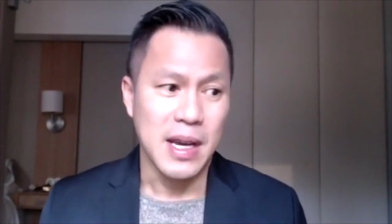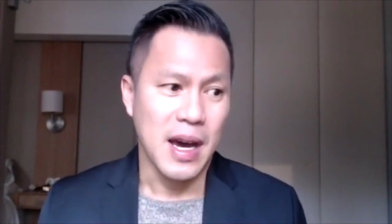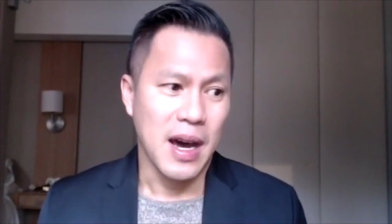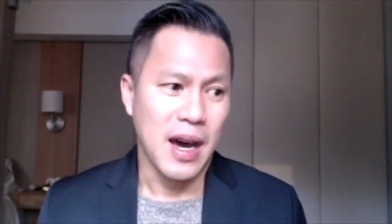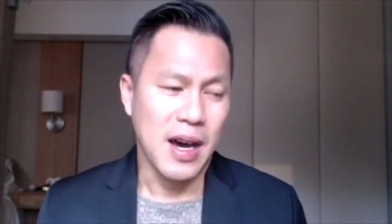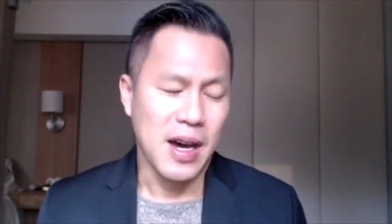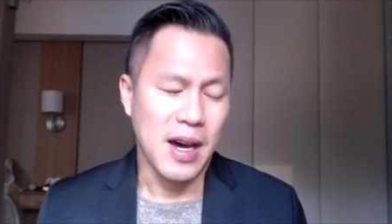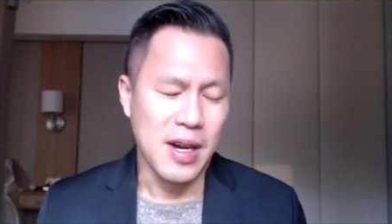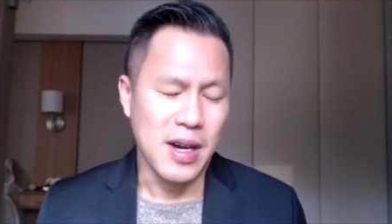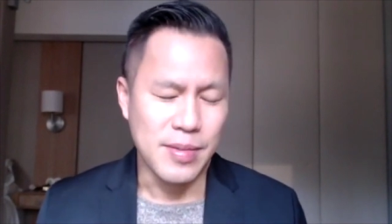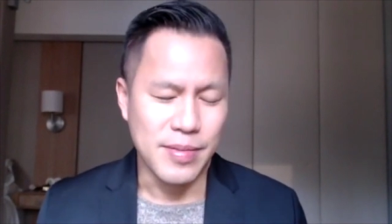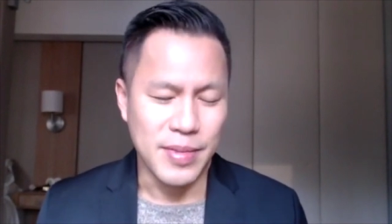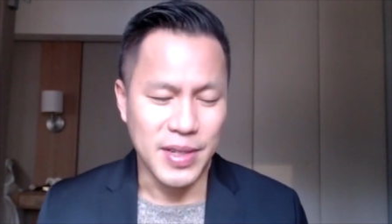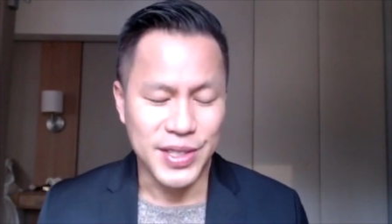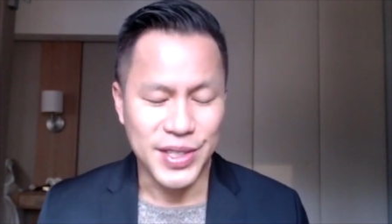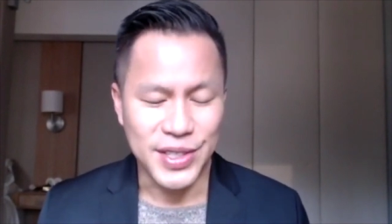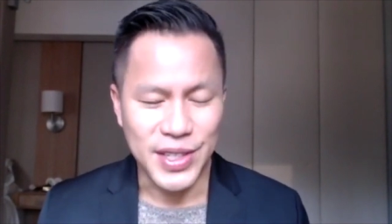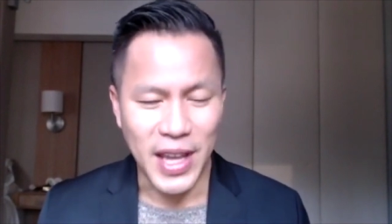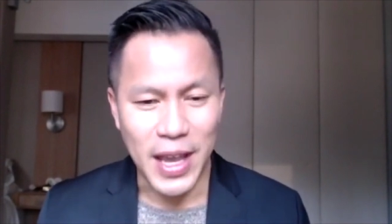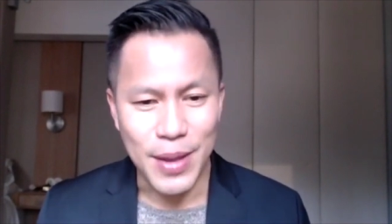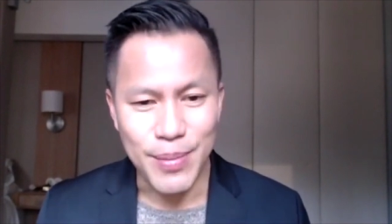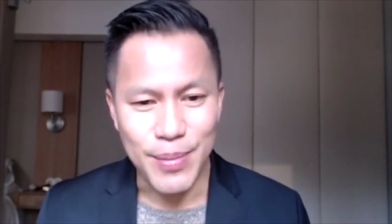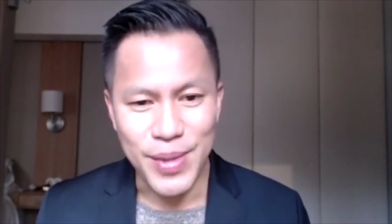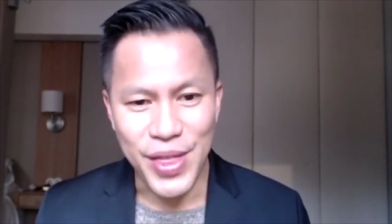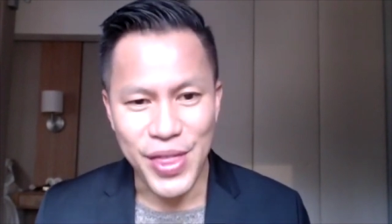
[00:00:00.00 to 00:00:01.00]
a
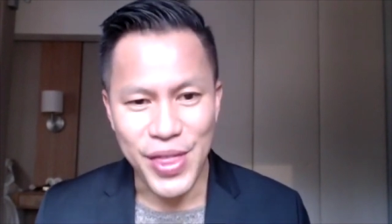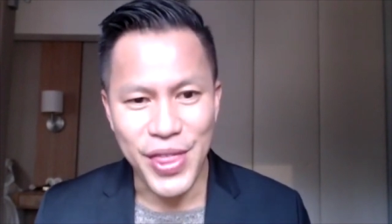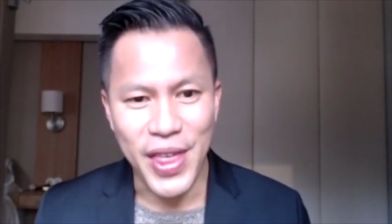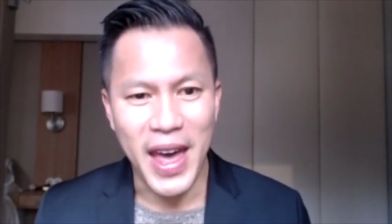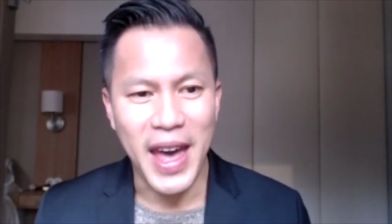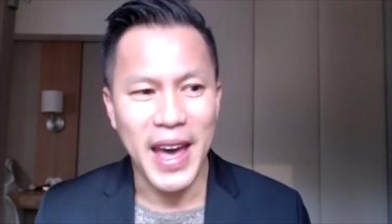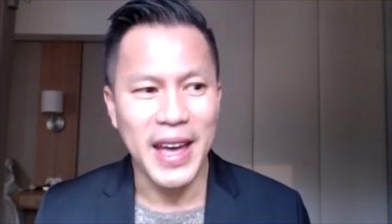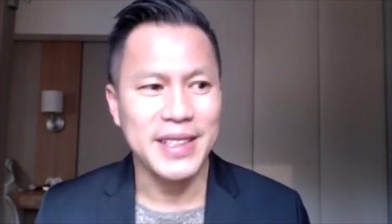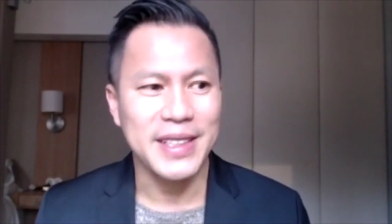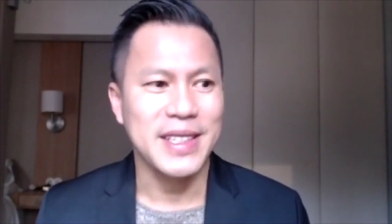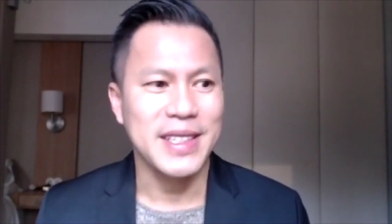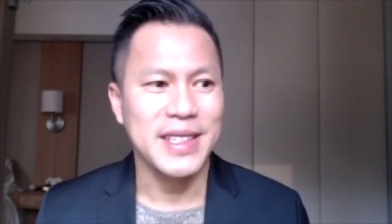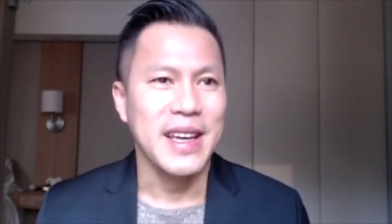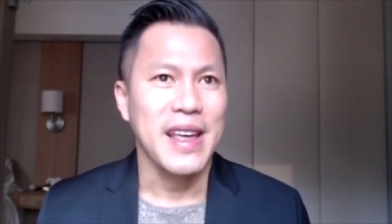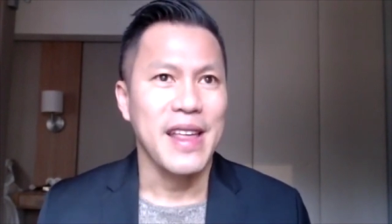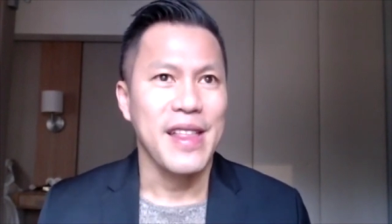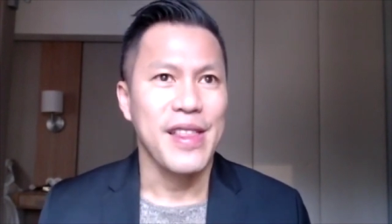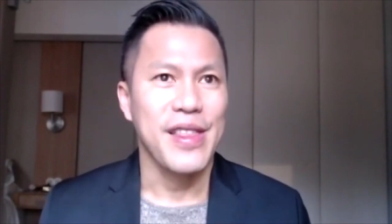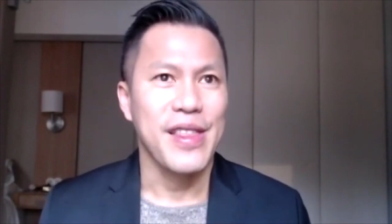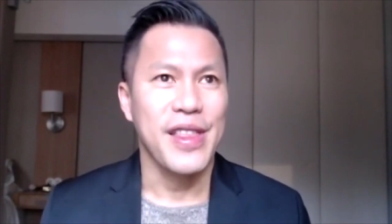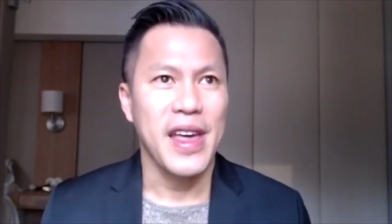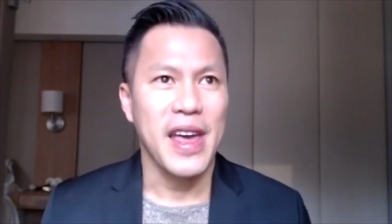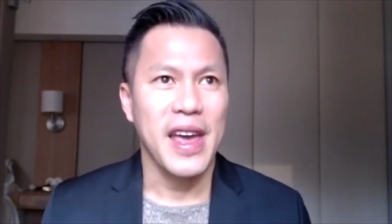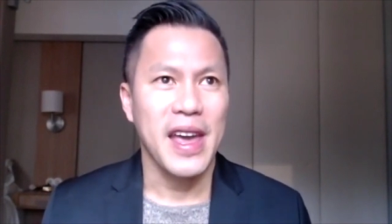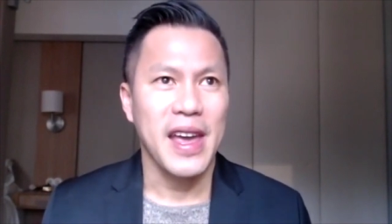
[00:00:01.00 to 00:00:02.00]
statement that
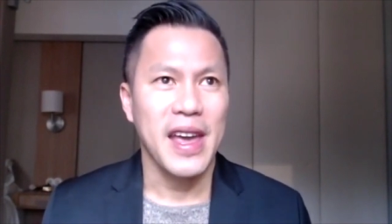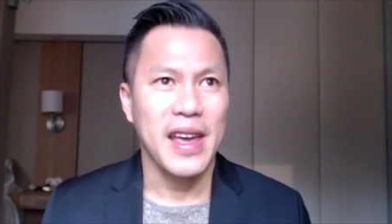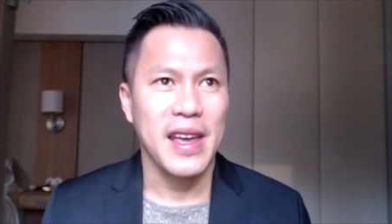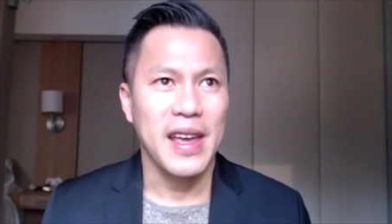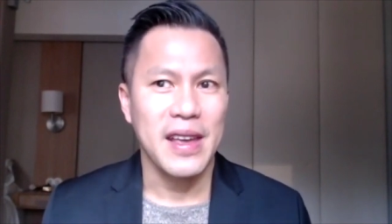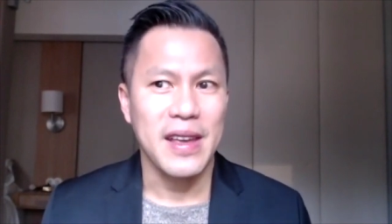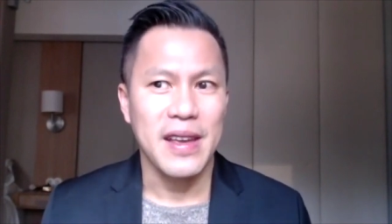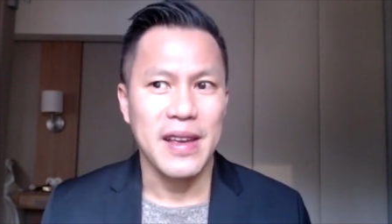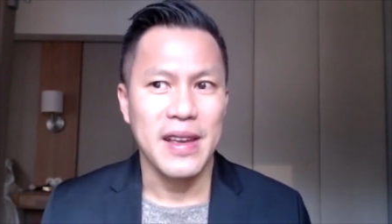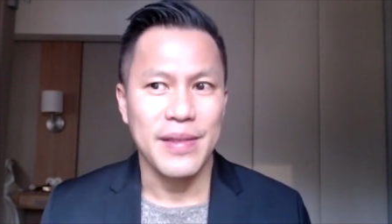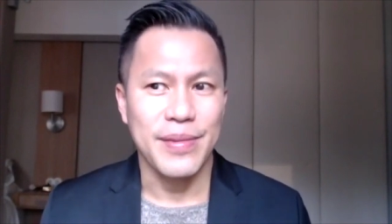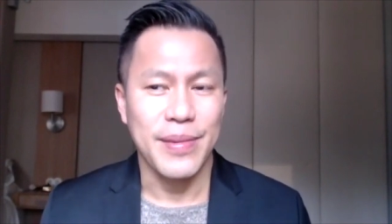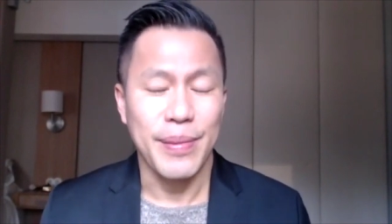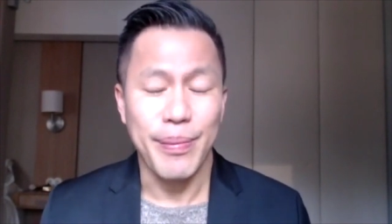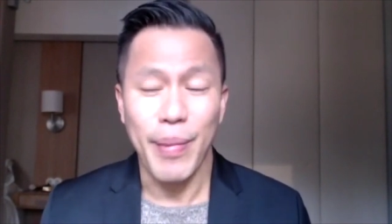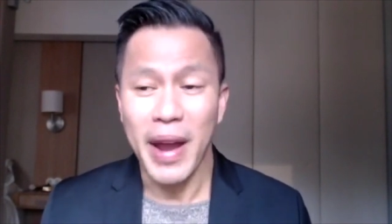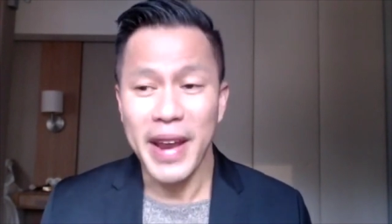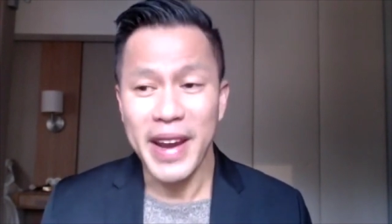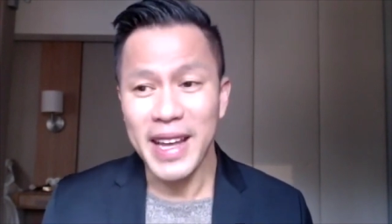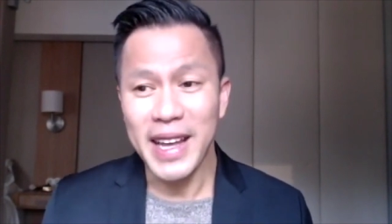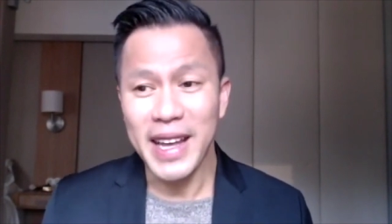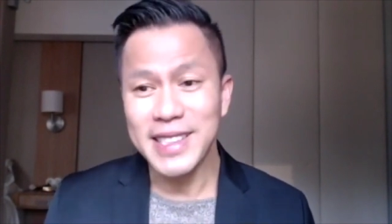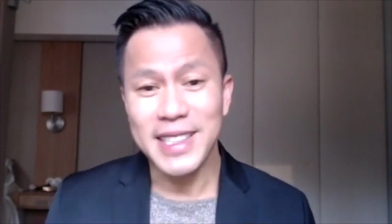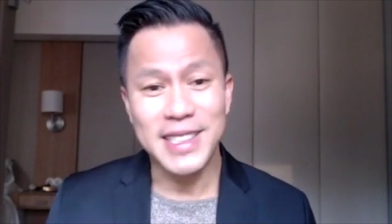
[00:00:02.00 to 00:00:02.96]
Binance